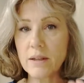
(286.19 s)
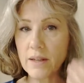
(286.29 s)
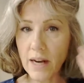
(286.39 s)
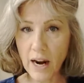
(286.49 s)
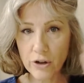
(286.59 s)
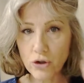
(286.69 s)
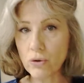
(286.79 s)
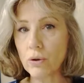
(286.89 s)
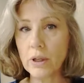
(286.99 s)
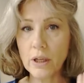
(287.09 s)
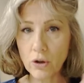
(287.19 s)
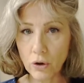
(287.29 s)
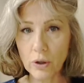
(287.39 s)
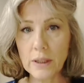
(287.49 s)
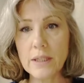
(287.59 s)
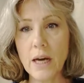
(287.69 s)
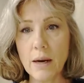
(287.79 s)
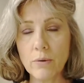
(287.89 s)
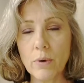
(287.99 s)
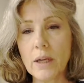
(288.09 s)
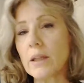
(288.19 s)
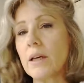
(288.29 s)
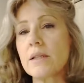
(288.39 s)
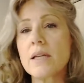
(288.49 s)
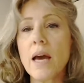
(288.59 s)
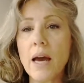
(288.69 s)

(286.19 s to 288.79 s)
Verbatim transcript: naturally curly, tight ringlets,